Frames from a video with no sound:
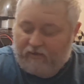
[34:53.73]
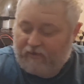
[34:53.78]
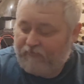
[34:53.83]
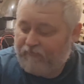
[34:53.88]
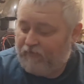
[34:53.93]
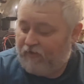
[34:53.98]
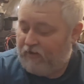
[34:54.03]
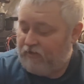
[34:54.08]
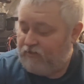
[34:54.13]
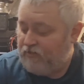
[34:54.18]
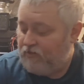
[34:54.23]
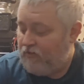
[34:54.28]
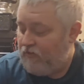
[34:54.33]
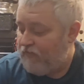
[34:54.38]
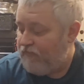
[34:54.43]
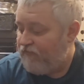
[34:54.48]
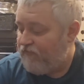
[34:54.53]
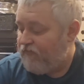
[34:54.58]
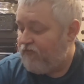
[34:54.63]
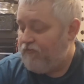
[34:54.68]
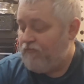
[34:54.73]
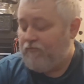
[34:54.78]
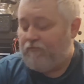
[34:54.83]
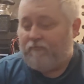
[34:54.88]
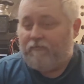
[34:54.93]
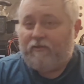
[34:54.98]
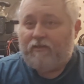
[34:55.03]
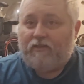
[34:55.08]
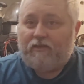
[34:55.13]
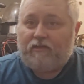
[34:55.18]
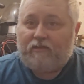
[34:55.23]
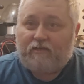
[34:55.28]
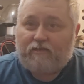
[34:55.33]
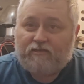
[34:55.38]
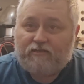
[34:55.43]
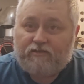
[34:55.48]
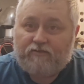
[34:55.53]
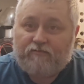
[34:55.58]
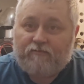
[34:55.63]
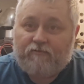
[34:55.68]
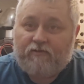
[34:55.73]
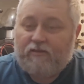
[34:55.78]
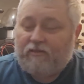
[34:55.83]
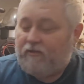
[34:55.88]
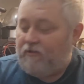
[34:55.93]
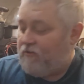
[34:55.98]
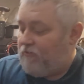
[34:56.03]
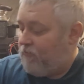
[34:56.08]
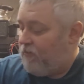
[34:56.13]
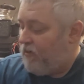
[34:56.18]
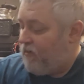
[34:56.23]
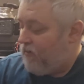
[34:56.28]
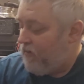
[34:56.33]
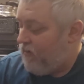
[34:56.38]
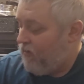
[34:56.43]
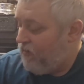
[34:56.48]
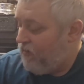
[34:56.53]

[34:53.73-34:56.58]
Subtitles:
I find you go through it really easy, really quick.